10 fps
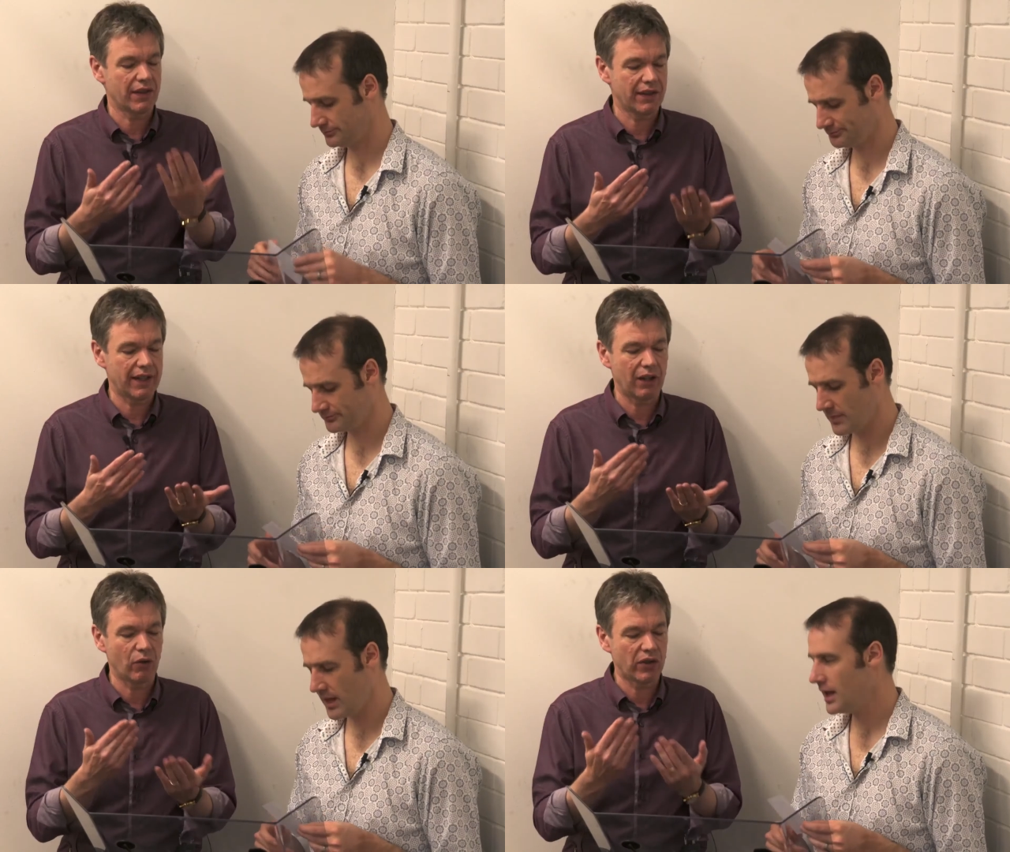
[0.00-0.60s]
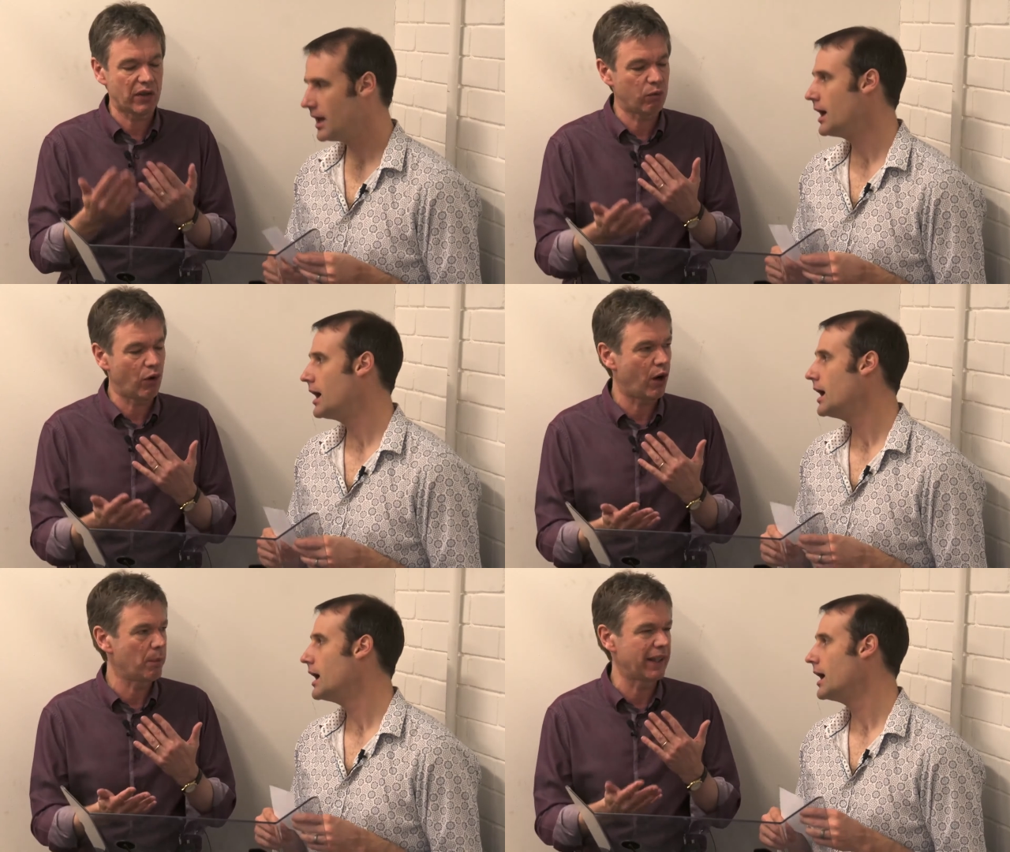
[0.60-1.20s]
Speaker 1: to stick or
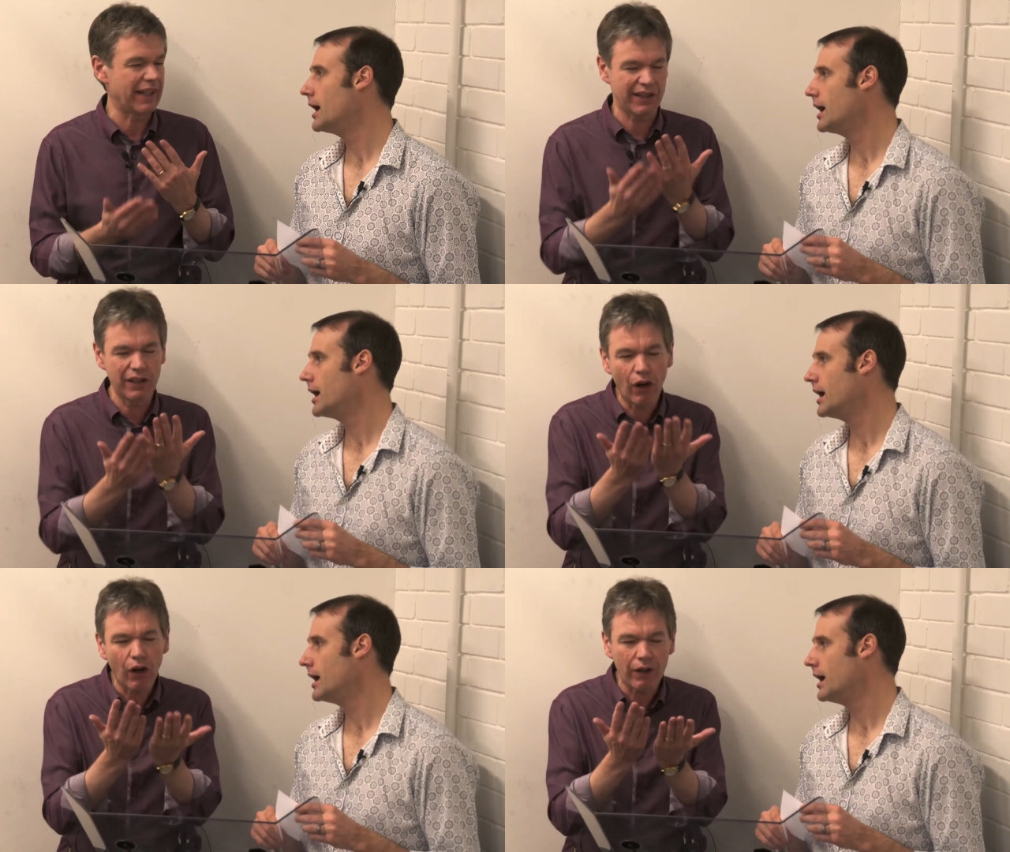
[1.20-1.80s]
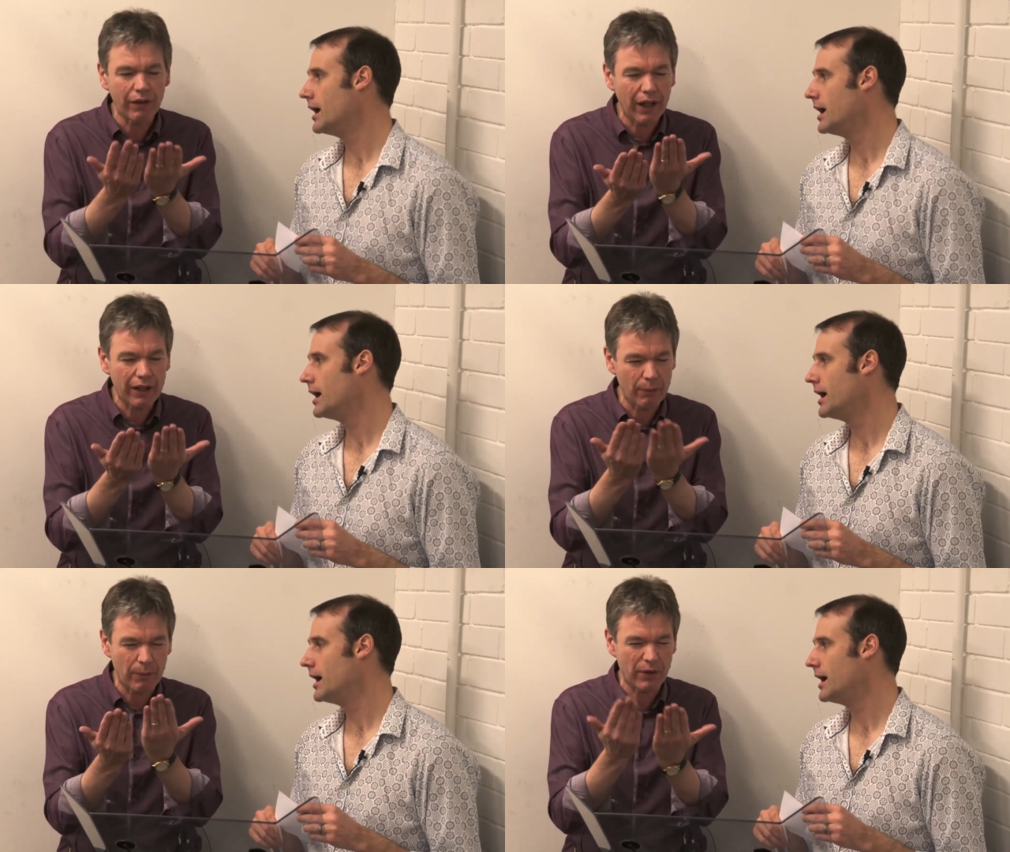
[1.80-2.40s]
swap, and it's not
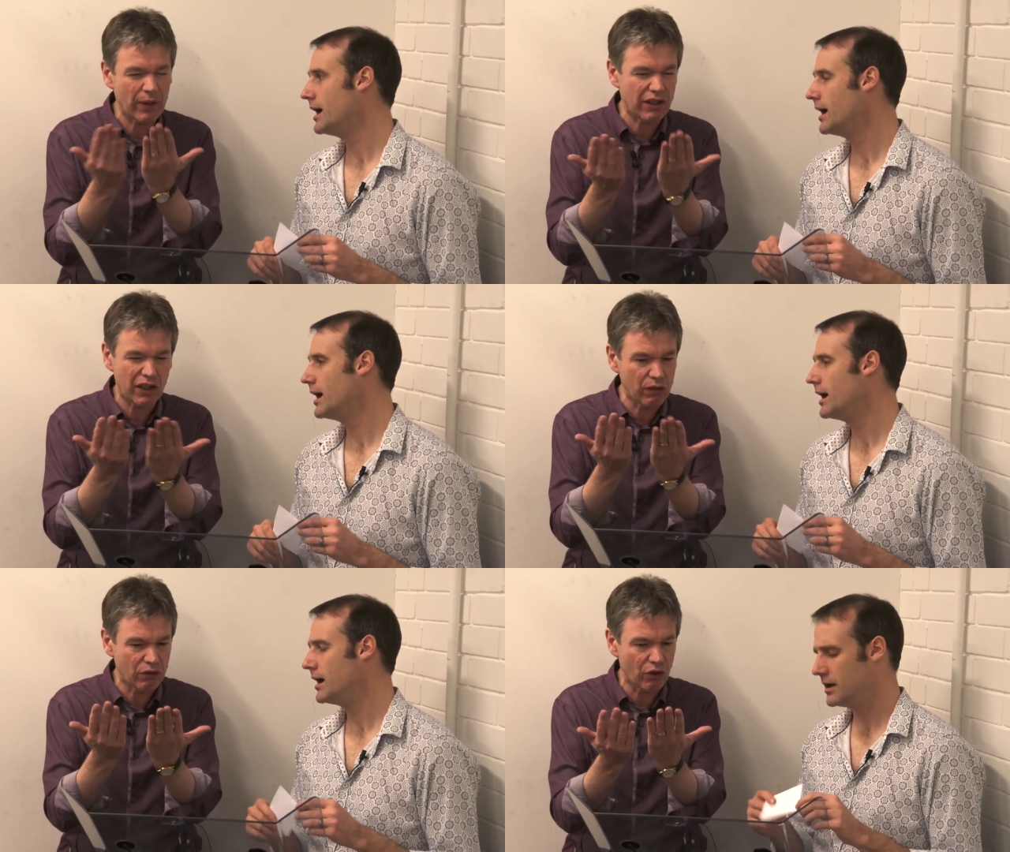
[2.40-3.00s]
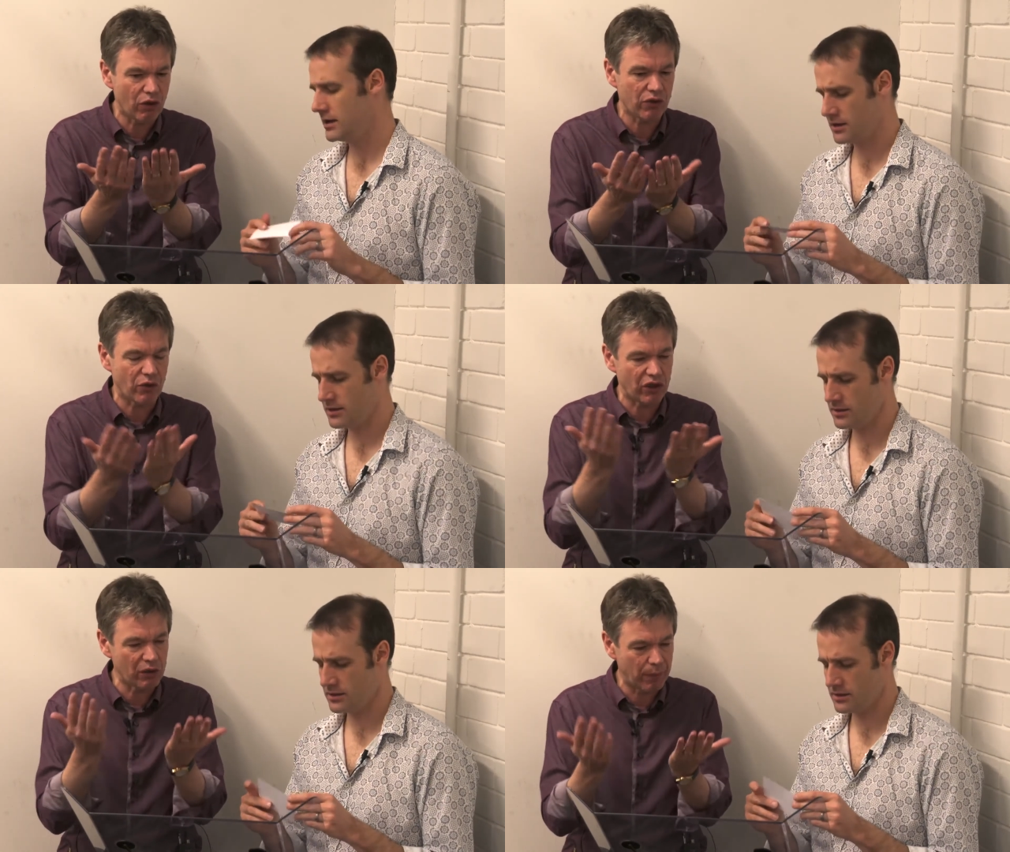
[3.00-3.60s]
uh, between two doors
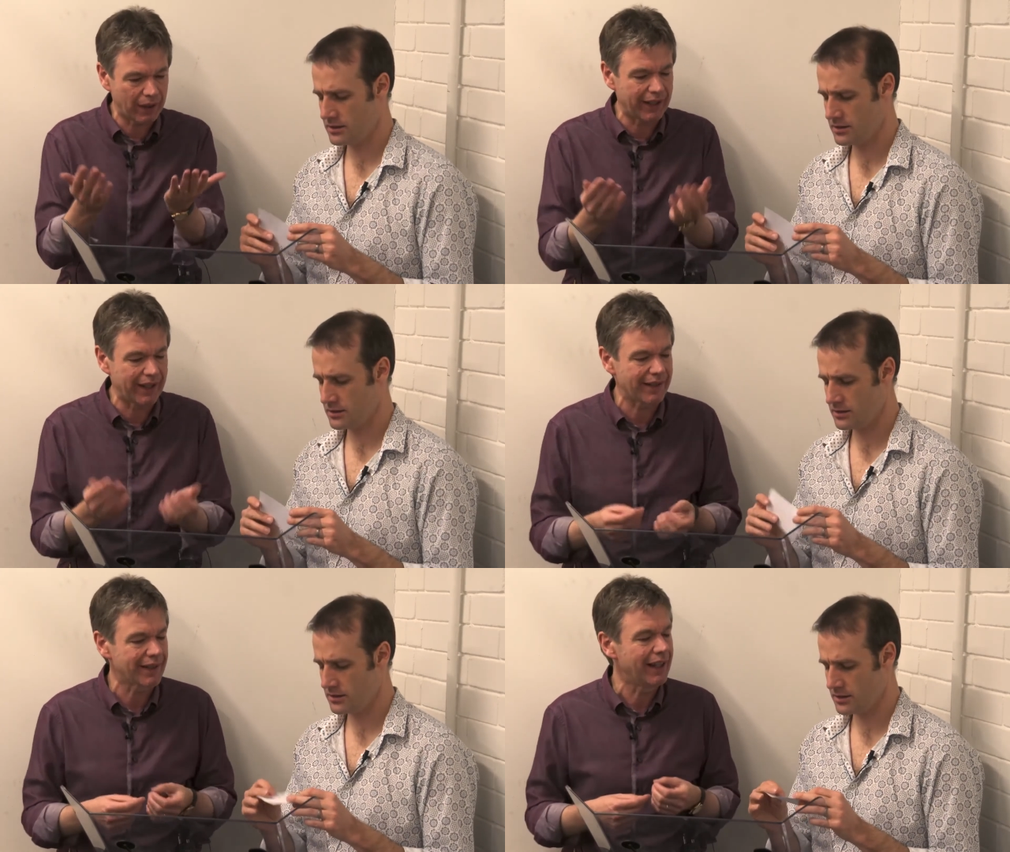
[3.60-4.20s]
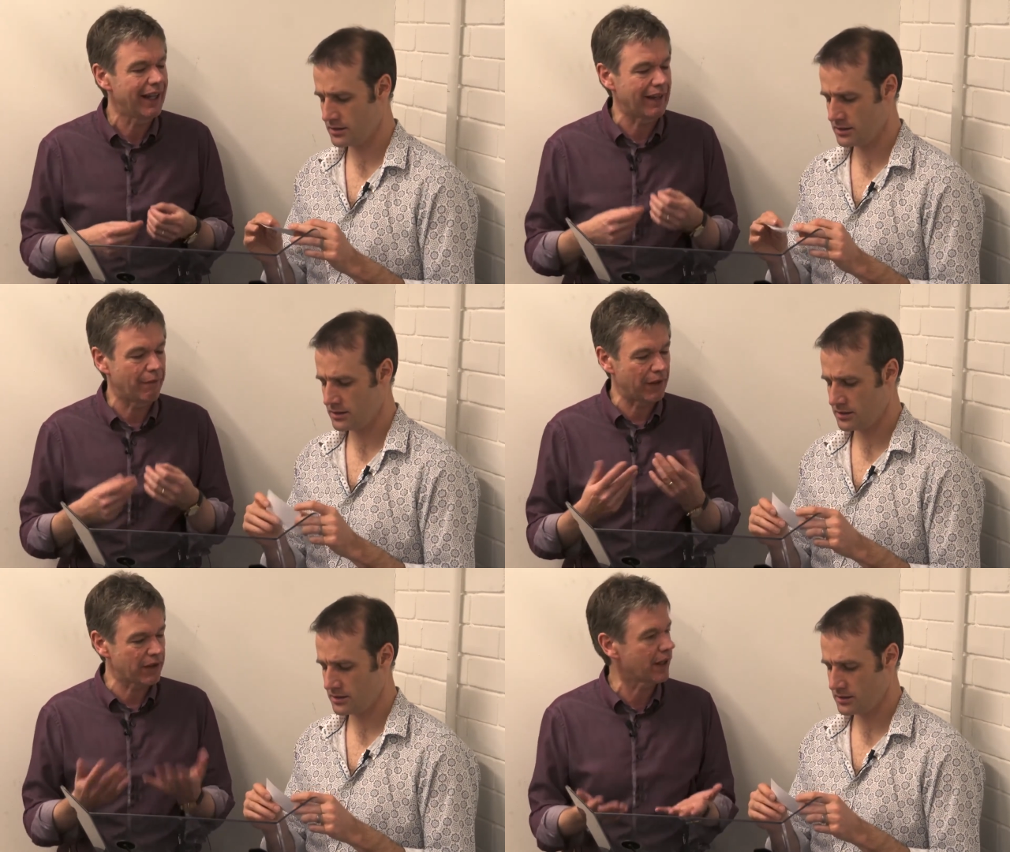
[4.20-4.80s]
or two buckets, and it
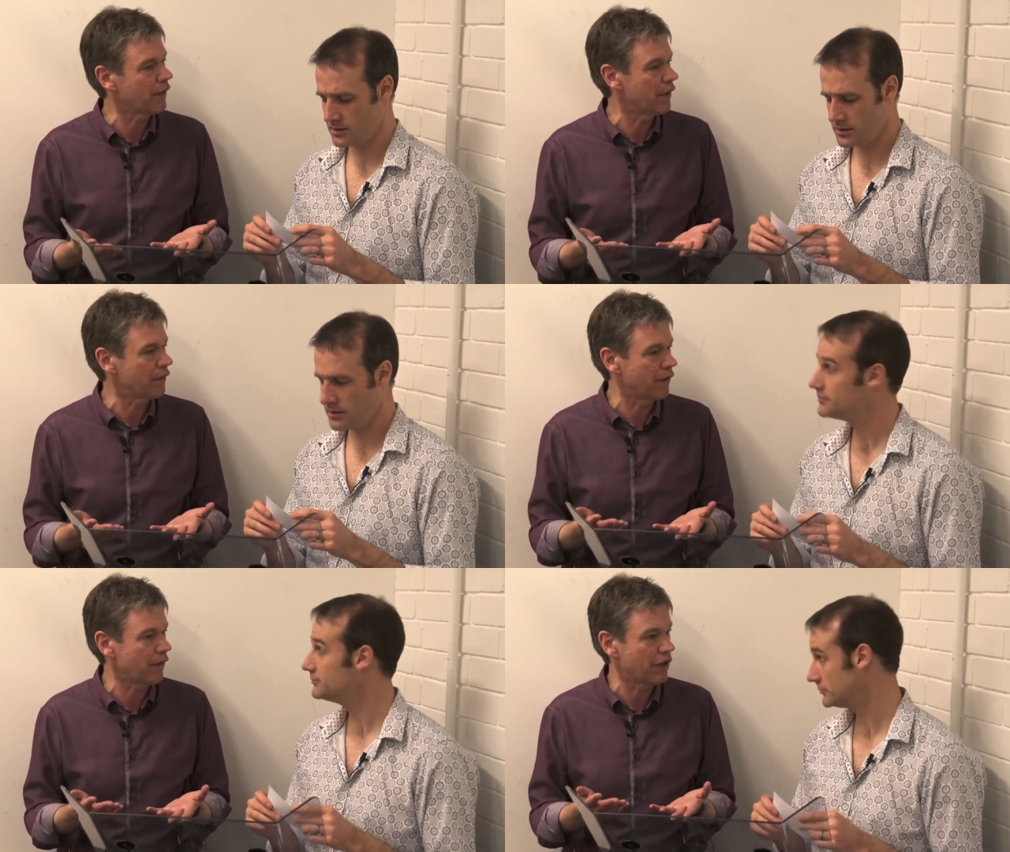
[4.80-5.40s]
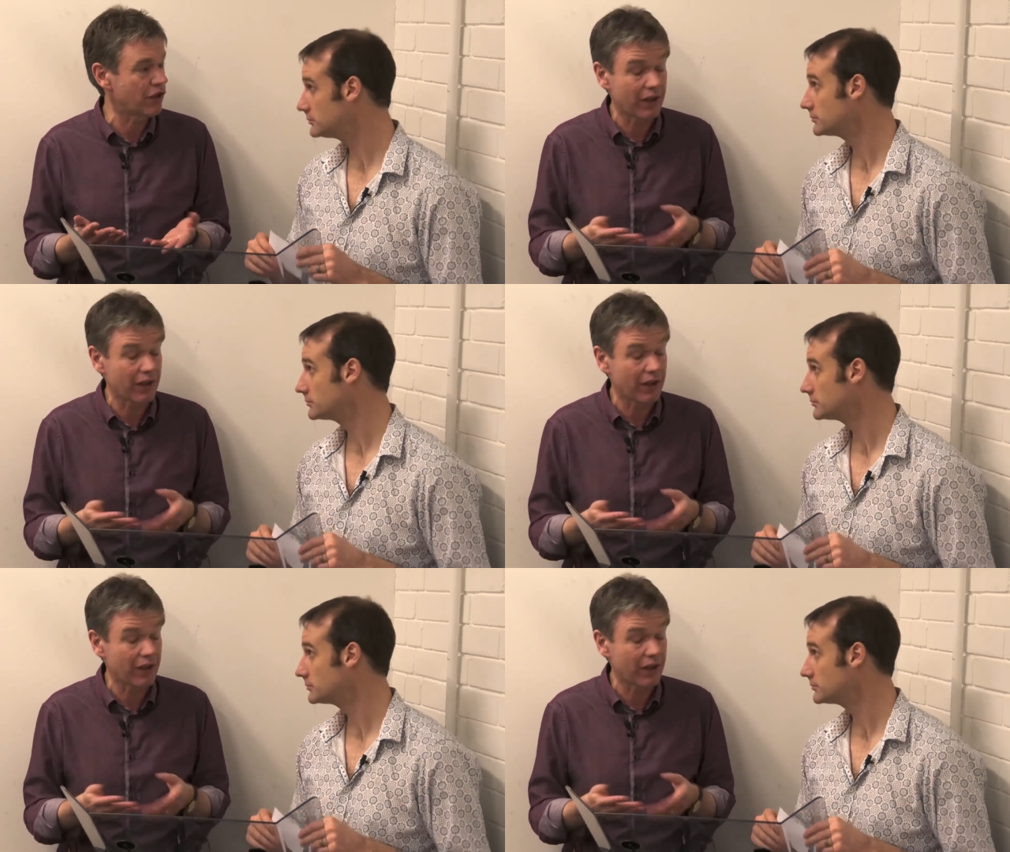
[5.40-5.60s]
feels like a 50-50